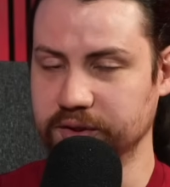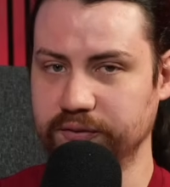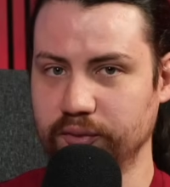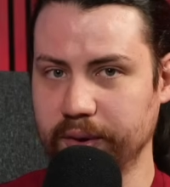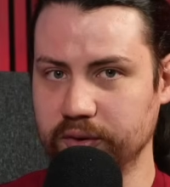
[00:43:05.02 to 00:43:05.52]
if
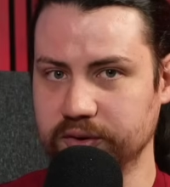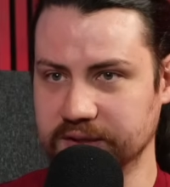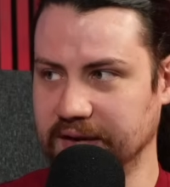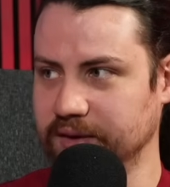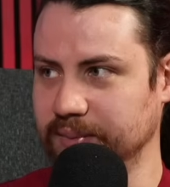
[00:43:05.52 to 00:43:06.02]
your opponent doesn't
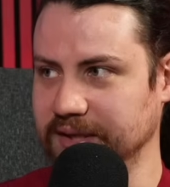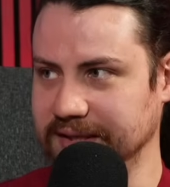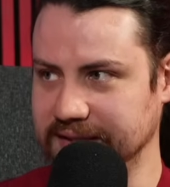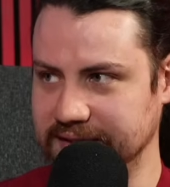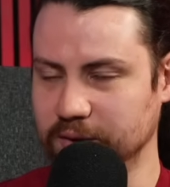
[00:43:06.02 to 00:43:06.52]
have the ability
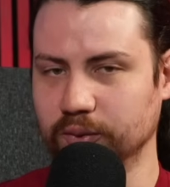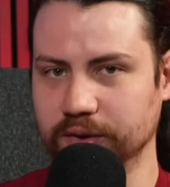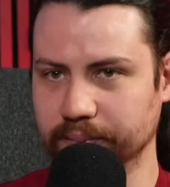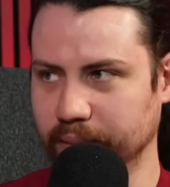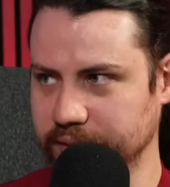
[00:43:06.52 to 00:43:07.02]
to deal with
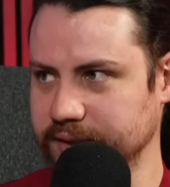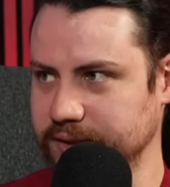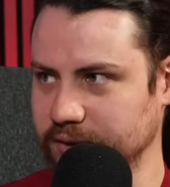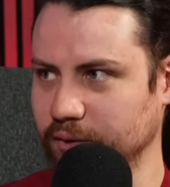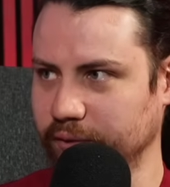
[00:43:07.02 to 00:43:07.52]
the bodies
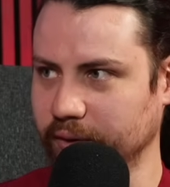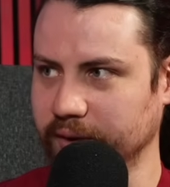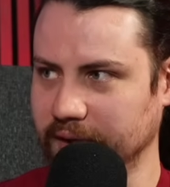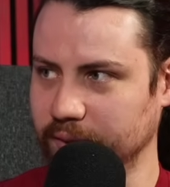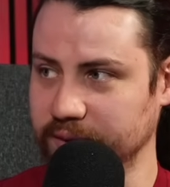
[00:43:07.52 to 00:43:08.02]
that you're throwing
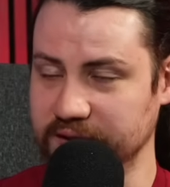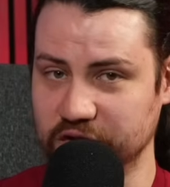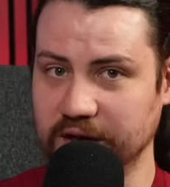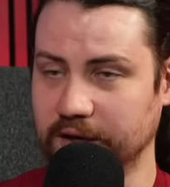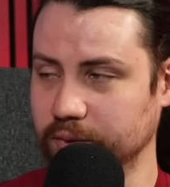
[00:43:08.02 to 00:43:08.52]
out with these
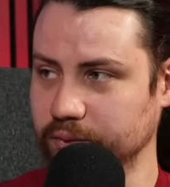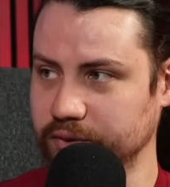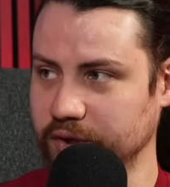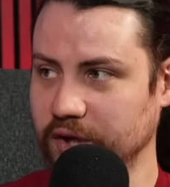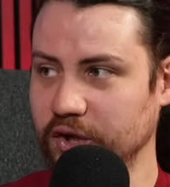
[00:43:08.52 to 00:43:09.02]
jackals,
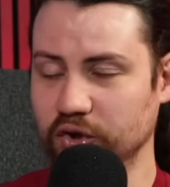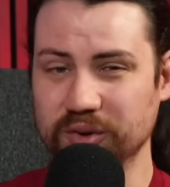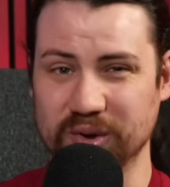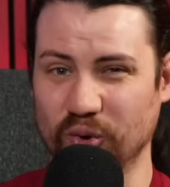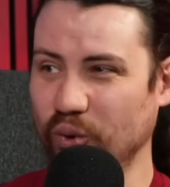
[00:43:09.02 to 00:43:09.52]
you're going
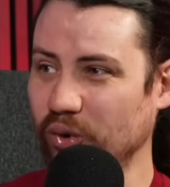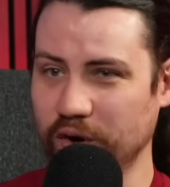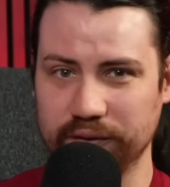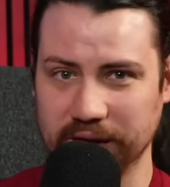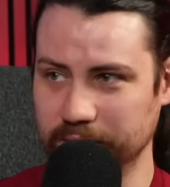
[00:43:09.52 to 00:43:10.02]
to be all
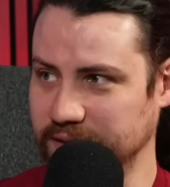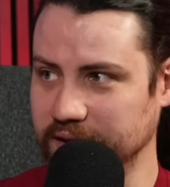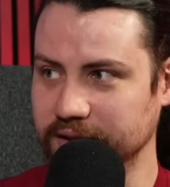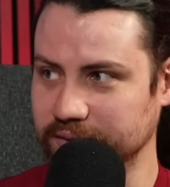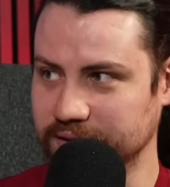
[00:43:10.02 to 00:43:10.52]
over their
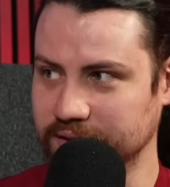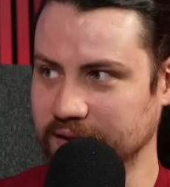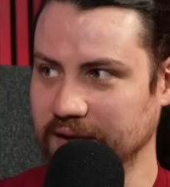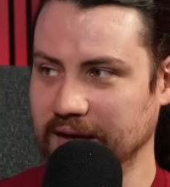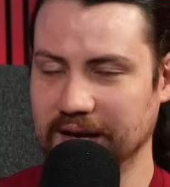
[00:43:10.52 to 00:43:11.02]
objectives
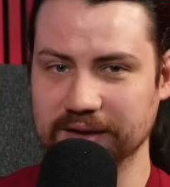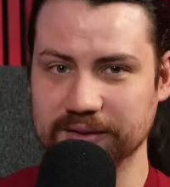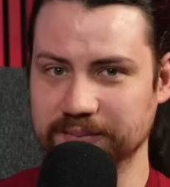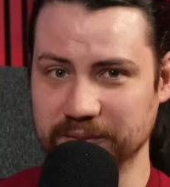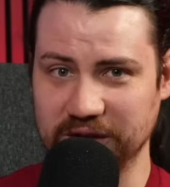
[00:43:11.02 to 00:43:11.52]

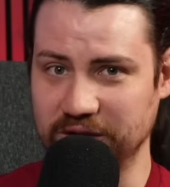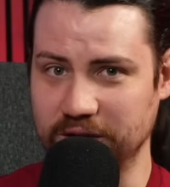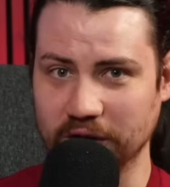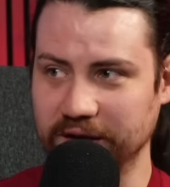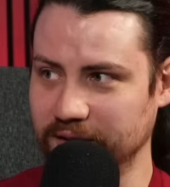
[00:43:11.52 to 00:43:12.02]
and
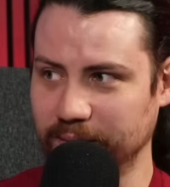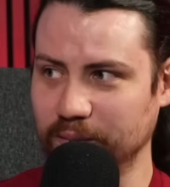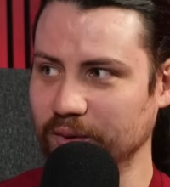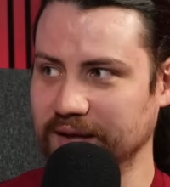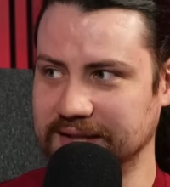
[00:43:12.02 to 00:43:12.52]
gunking up
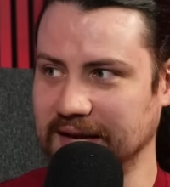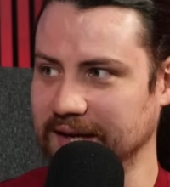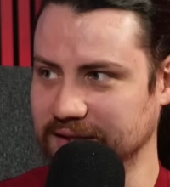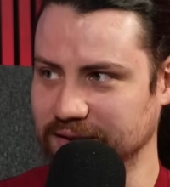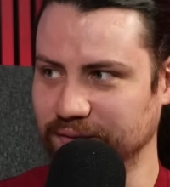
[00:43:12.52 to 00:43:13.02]
all of their
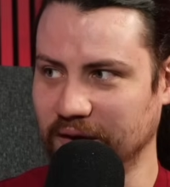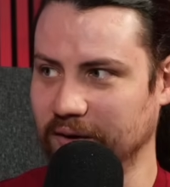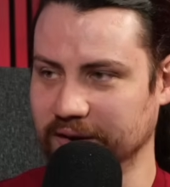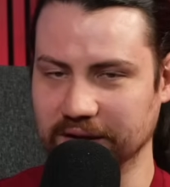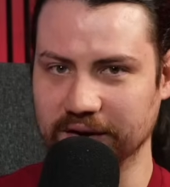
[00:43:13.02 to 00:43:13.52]
tanks and
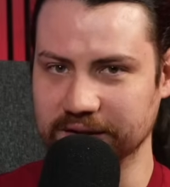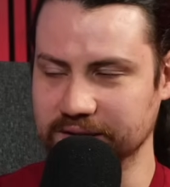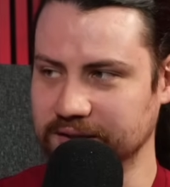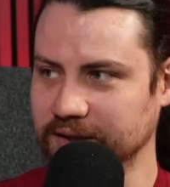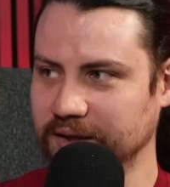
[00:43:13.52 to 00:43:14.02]
firing
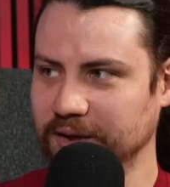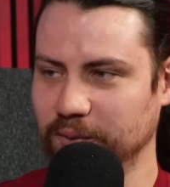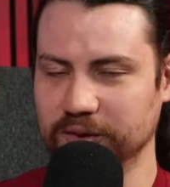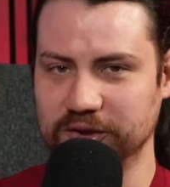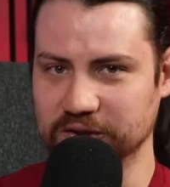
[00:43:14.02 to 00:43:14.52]
lines
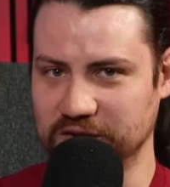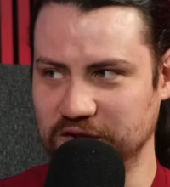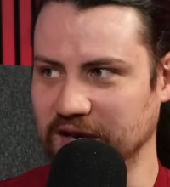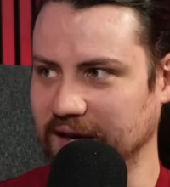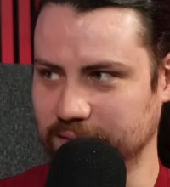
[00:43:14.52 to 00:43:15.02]
with just
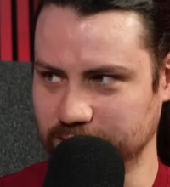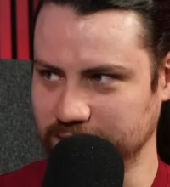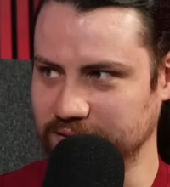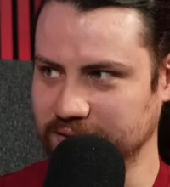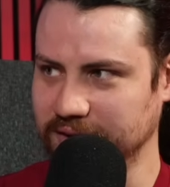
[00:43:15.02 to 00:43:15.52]

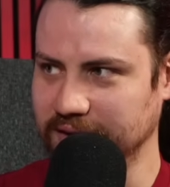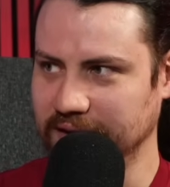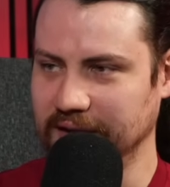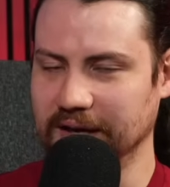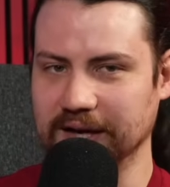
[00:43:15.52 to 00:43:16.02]
jackals,
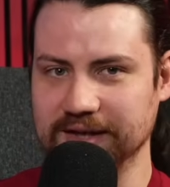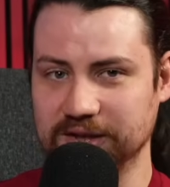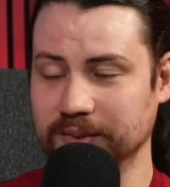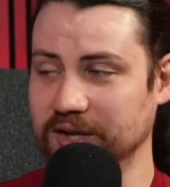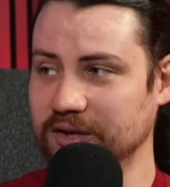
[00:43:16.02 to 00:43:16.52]
and it's
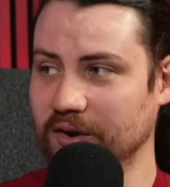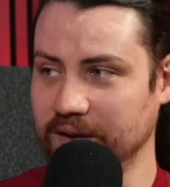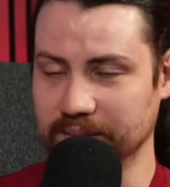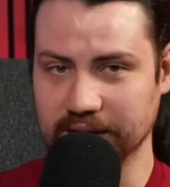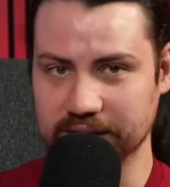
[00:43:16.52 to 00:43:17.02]
going to be a
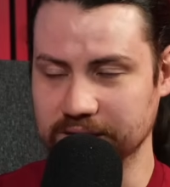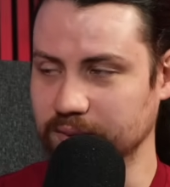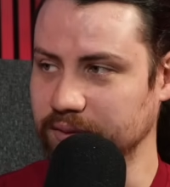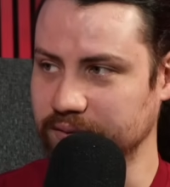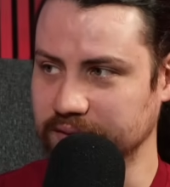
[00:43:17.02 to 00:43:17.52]
nightmare to deal
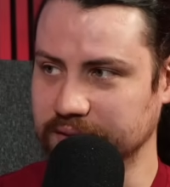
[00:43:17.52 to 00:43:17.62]
with.